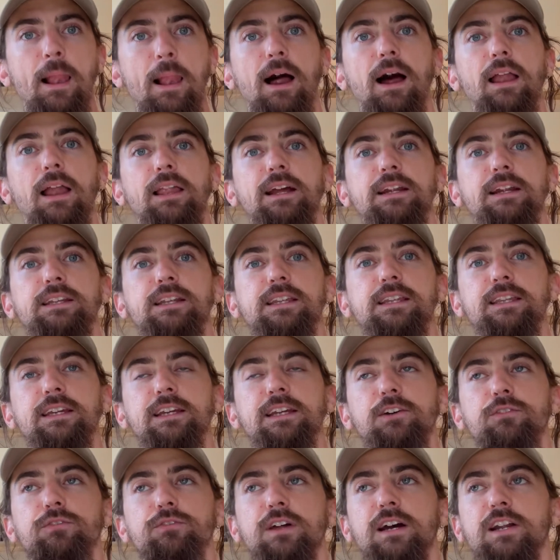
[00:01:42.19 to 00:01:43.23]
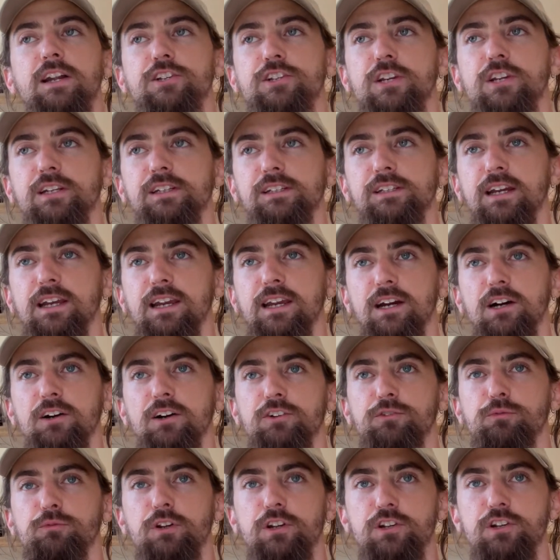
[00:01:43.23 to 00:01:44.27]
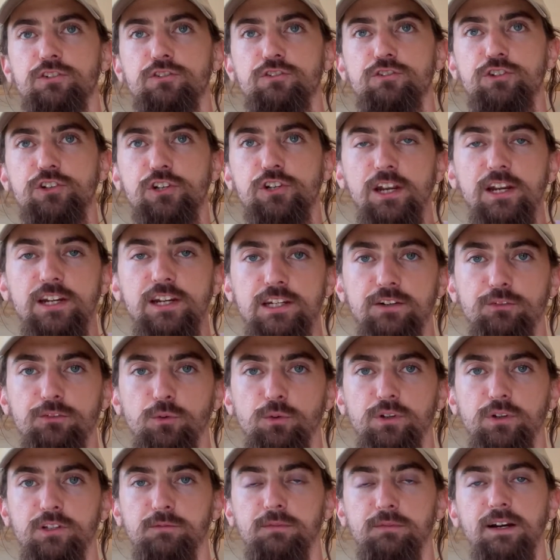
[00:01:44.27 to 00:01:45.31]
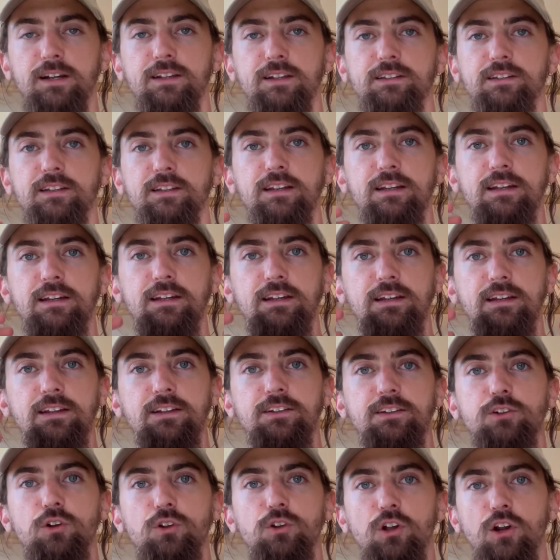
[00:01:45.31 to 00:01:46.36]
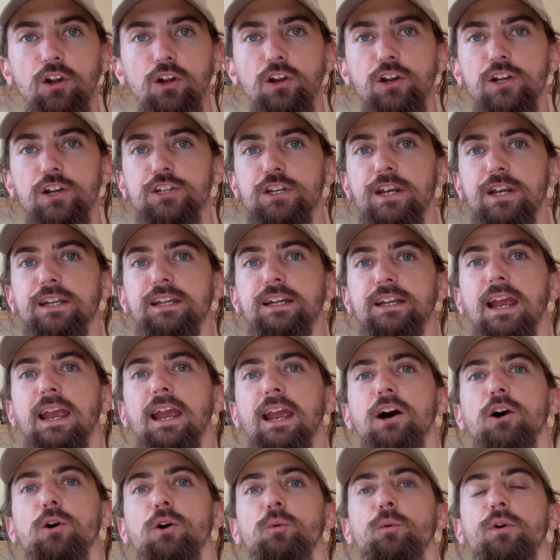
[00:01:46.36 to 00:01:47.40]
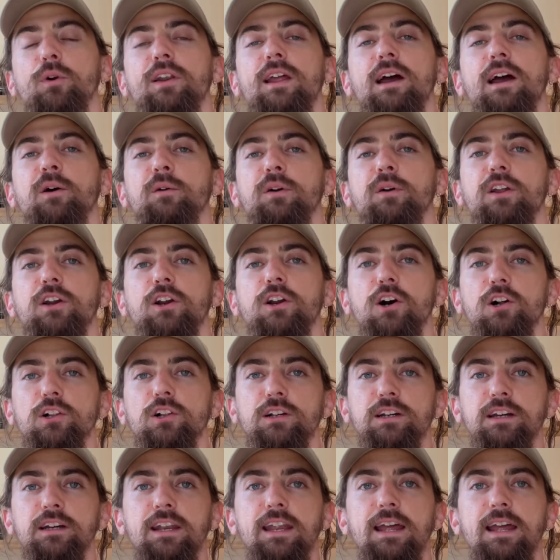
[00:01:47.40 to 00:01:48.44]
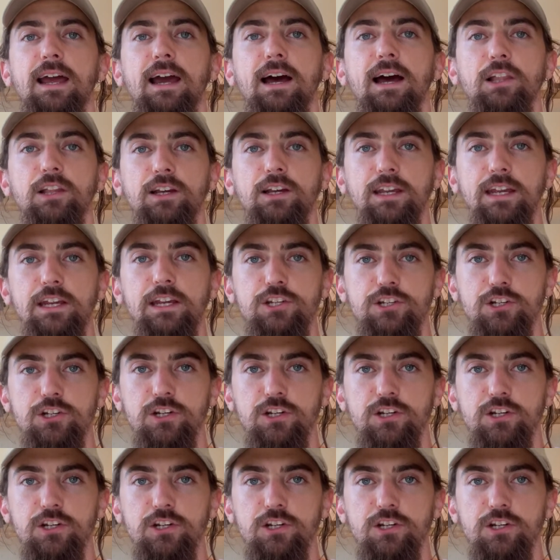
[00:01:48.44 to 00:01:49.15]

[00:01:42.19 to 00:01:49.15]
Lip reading: I like to think of that checking account, just want to change everyone's mindset. No longer a checking account, we're now going to call it an allocation